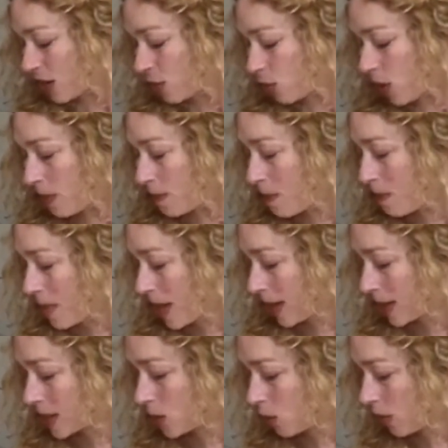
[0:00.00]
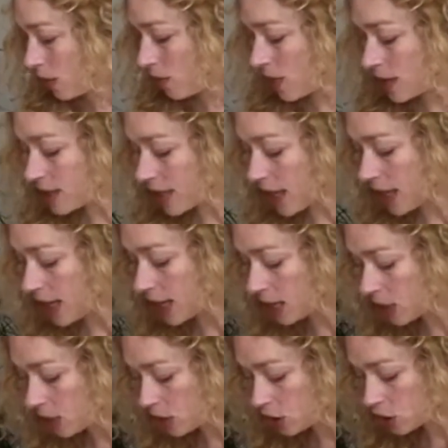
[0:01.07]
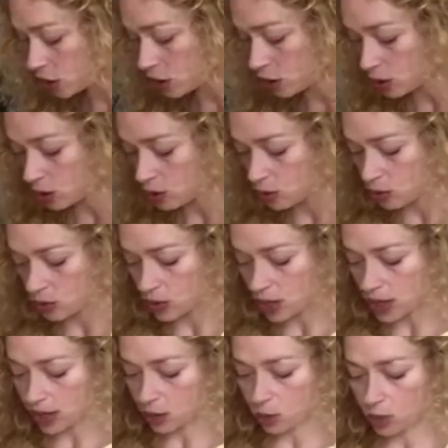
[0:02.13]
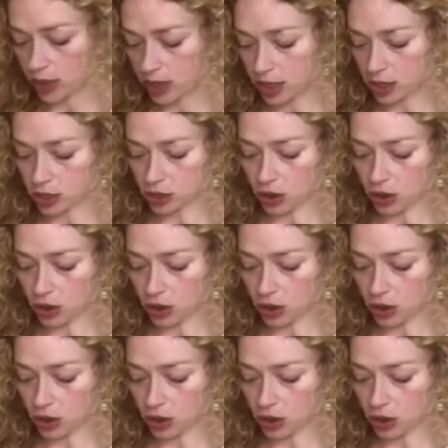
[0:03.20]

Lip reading: we mix all of this into the liquid